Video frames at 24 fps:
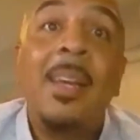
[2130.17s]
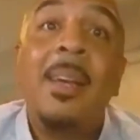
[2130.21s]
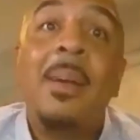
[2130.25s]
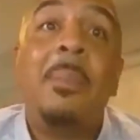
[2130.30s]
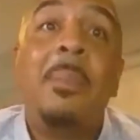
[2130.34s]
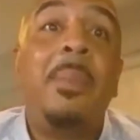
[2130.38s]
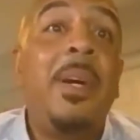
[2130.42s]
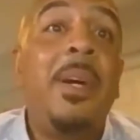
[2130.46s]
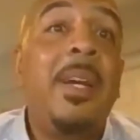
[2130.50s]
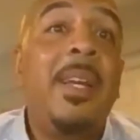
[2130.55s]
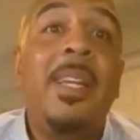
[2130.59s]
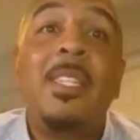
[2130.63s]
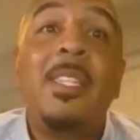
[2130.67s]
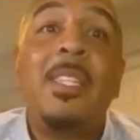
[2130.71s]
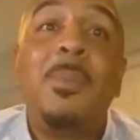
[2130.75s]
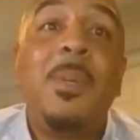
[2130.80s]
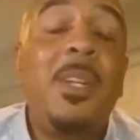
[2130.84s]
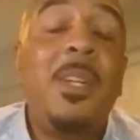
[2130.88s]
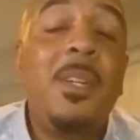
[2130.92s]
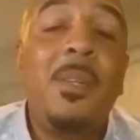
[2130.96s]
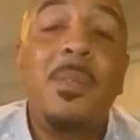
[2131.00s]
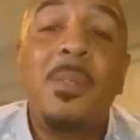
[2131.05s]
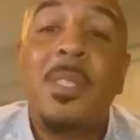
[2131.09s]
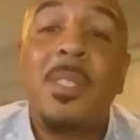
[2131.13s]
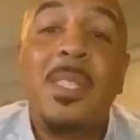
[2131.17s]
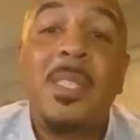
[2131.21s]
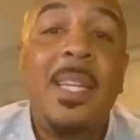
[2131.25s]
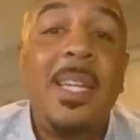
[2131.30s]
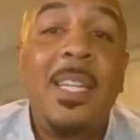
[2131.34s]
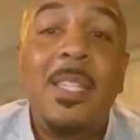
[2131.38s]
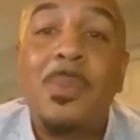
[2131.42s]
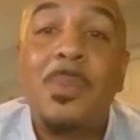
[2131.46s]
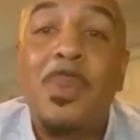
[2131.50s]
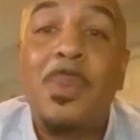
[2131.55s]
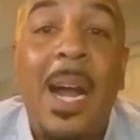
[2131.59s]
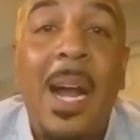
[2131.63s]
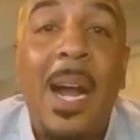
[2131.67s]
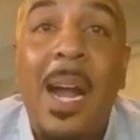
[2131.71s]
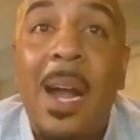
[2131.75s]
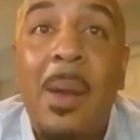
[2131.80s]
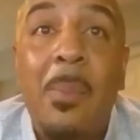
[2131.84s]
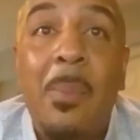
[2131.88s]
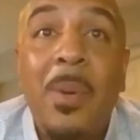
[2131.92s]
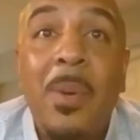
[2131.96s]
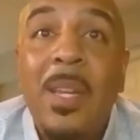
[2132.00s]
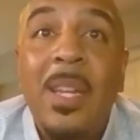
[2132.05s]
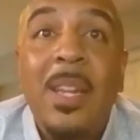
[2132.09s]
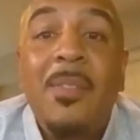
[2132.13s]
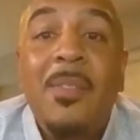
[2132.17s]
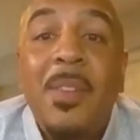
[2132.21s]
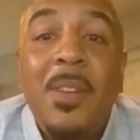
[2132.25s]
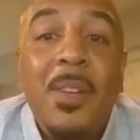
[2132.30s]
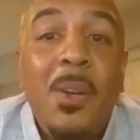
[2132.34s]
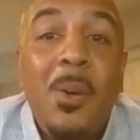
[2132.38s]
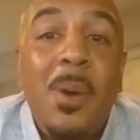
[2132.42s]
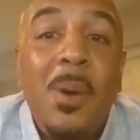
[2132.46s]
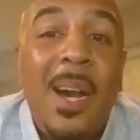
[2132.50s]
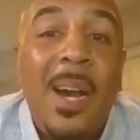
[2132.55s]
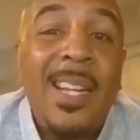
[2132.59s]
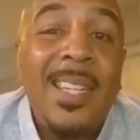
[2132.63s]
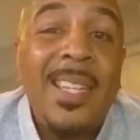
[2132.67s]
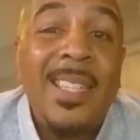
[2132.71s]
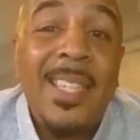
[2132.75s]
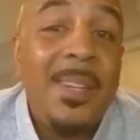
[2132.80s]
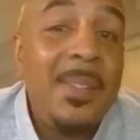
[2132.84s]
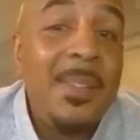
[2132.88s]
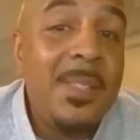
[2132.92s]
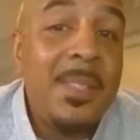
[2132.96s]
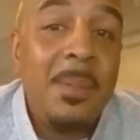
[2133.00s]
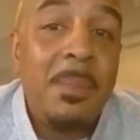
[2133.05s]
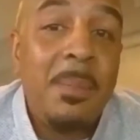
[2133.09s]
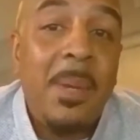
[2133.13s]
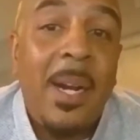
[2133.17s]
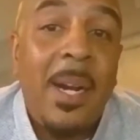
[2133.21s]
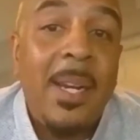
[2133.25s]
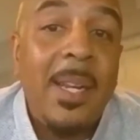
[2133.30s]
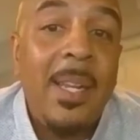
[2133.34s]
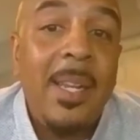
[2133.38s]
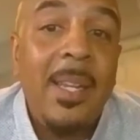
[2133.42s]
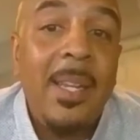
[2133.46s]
But it's one of those things where I wouldn't even know how to tell somebody